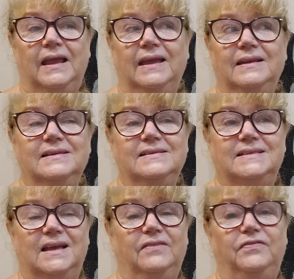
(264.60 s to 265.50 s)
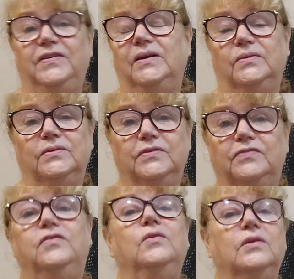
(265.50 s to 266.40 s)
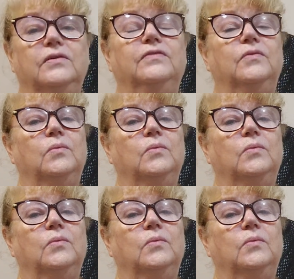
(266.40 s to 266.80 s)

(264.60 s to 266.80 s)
It is a field full of